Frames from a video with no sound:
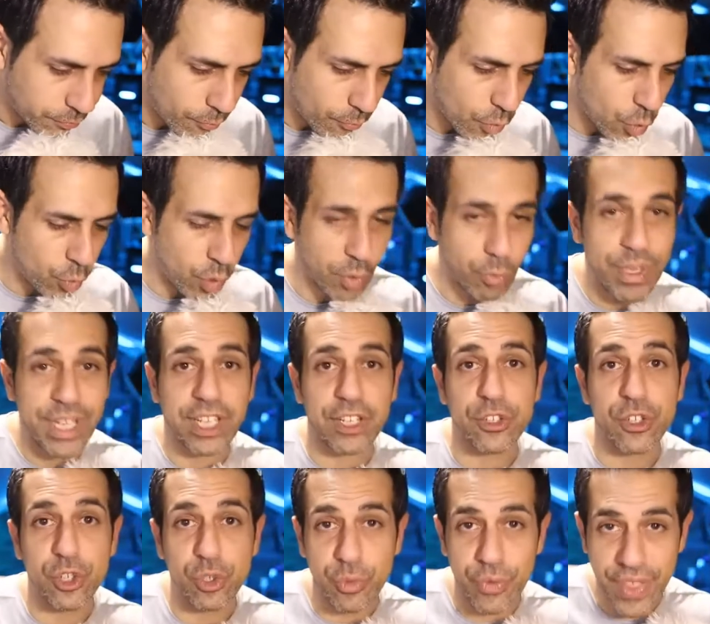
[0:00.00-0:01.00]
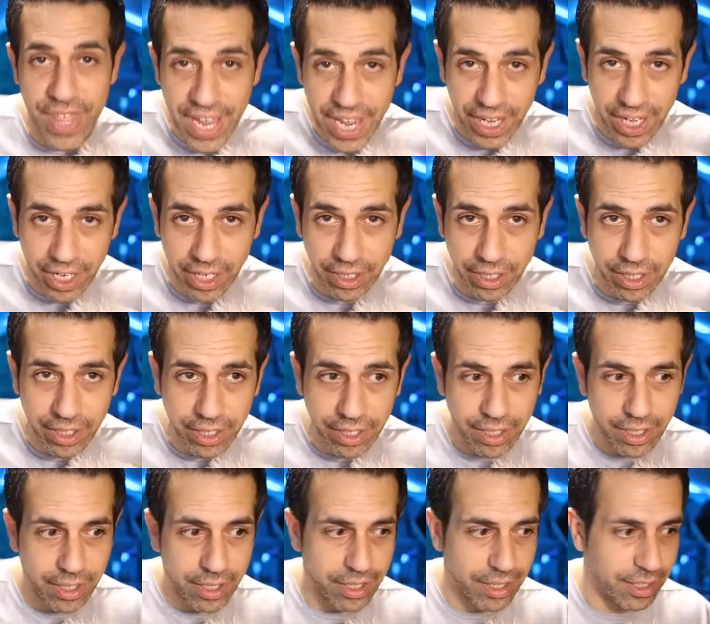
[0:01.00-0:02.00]
what we can do then
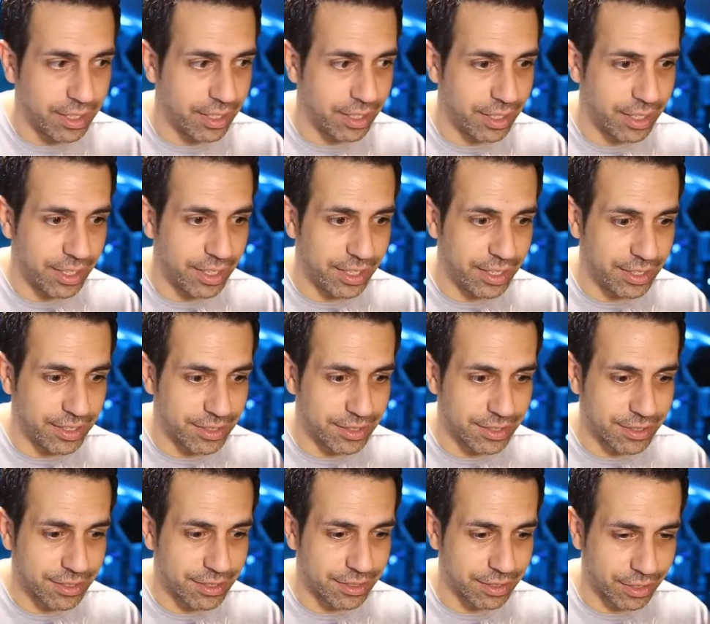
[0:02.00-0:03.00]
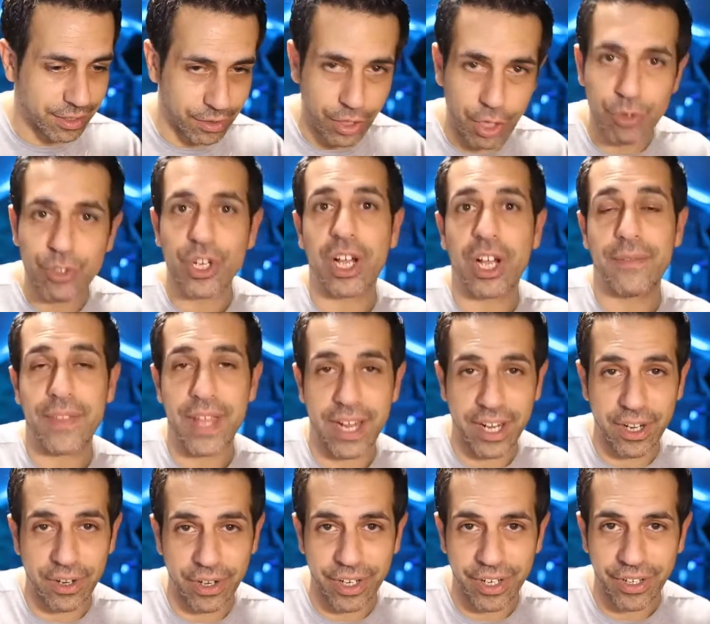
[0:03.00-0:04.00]
is close off that
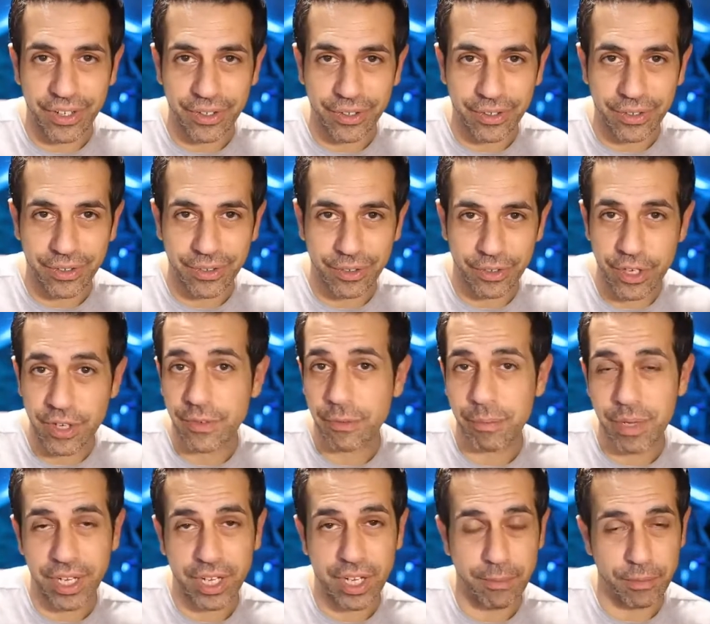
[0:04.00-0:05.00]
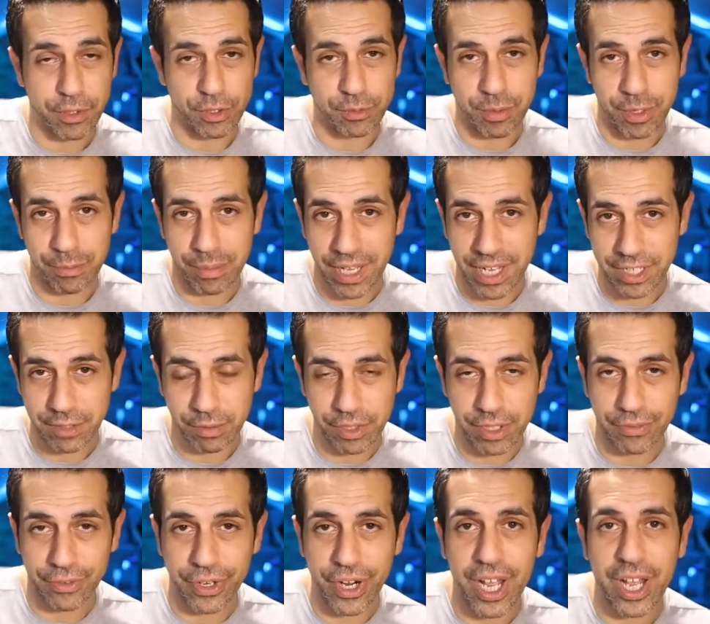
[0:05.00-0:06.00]
area, or even pick up those pee pads,
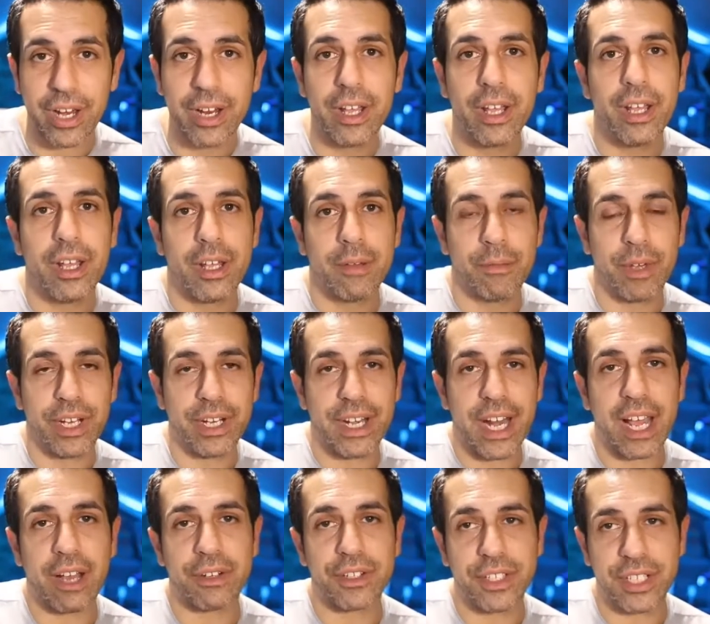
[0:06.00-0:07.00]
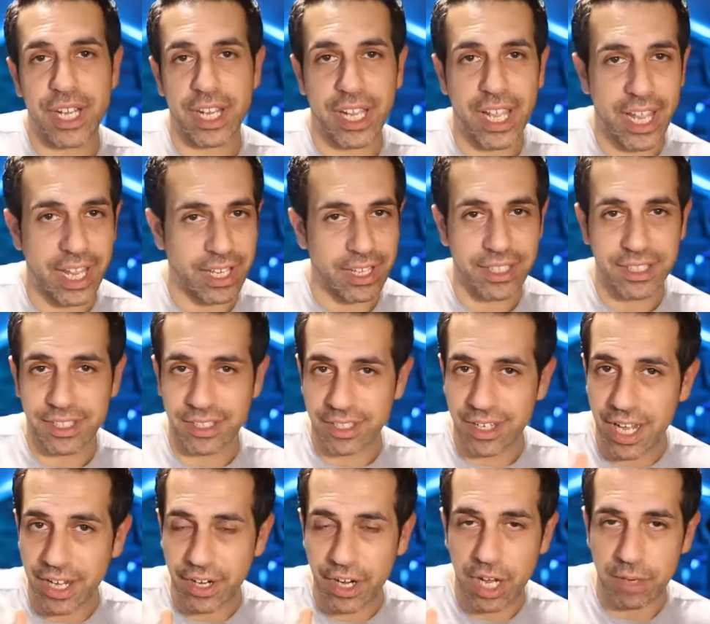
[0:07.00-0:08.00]
believe it or not. But now it's saying, hey, this
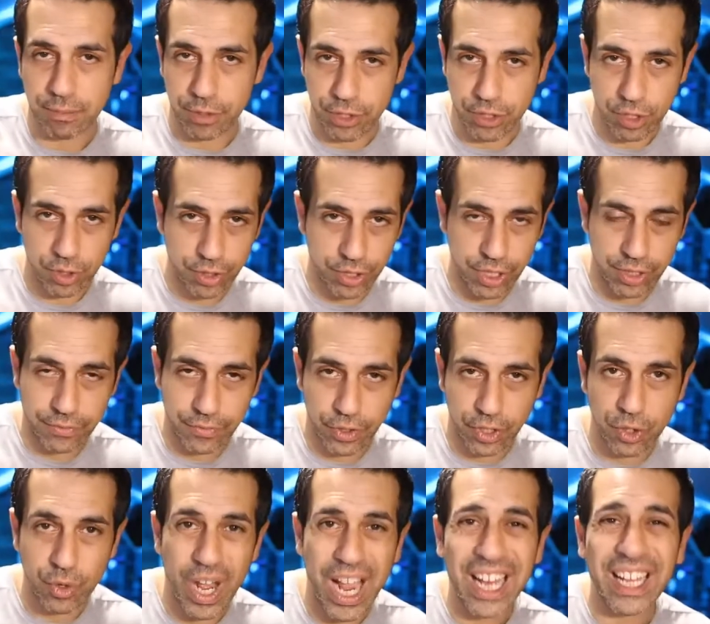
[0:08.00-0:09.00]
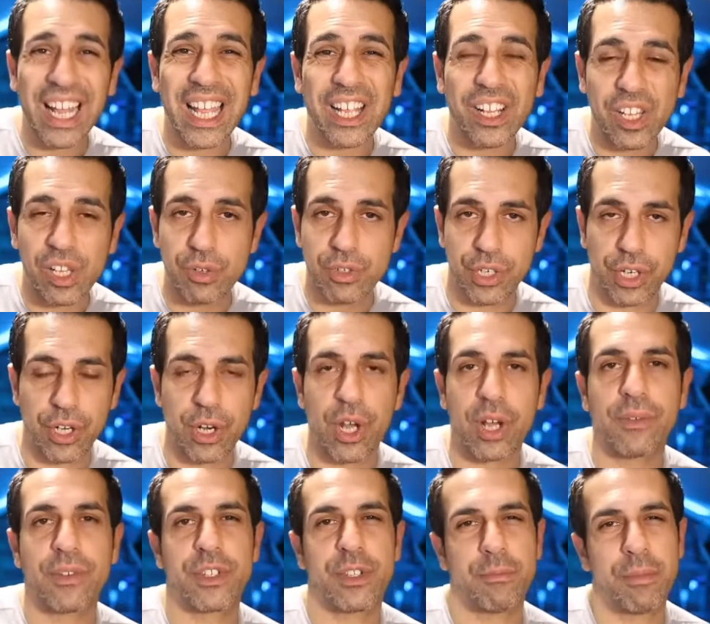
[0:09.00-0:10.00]
is not an opportunity for you. I like closing it
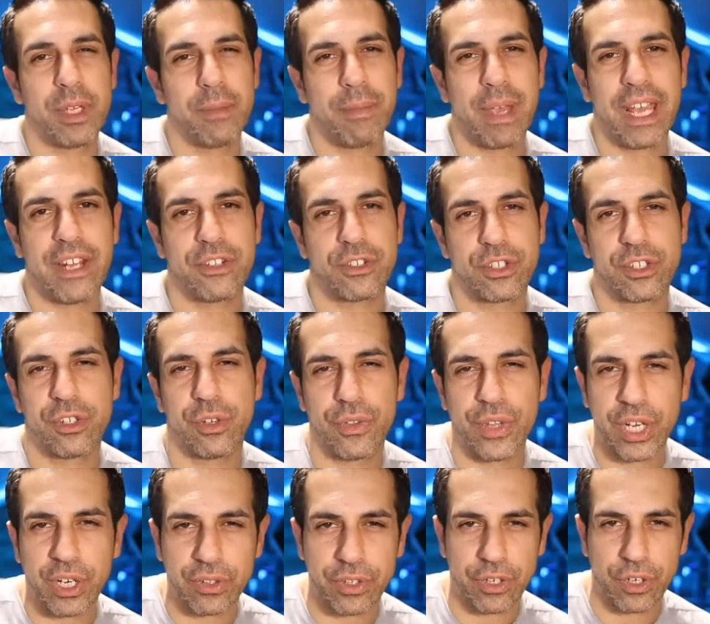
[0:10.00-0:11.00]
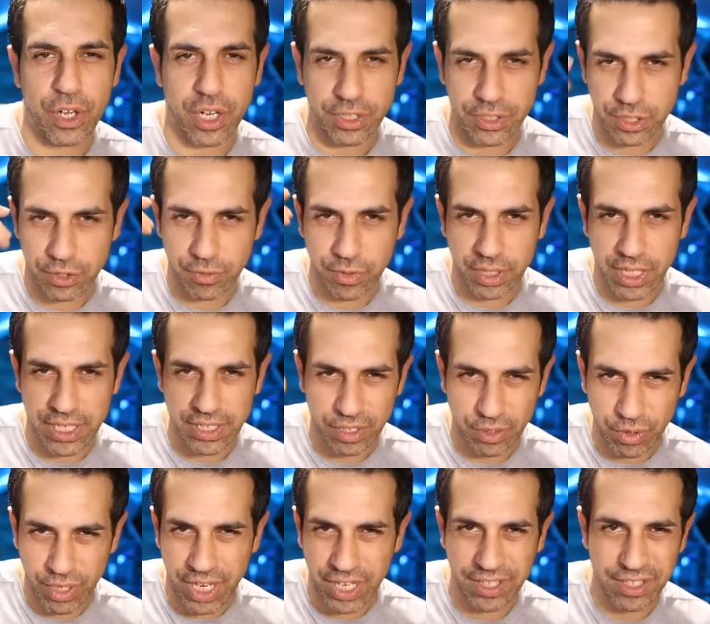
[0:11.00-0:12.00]
off till the pee pads are still there and the dog's just
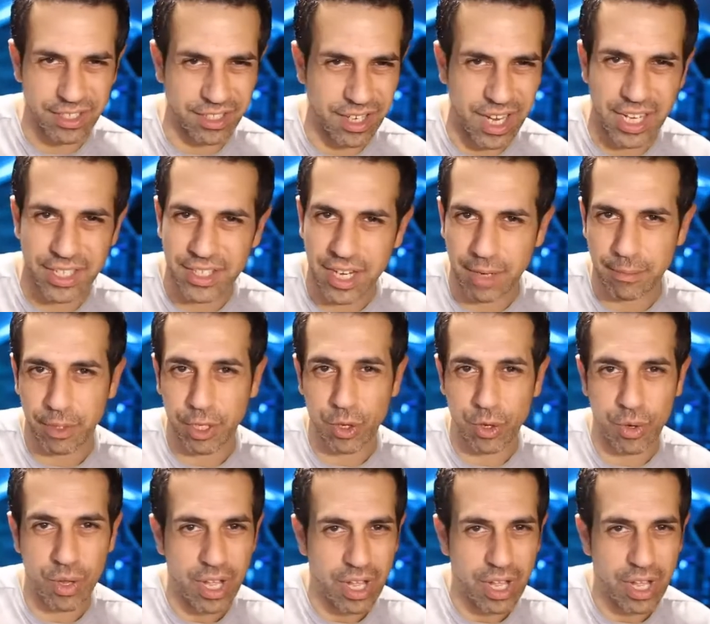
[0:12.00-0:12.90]
realizing, okay, this is not time to go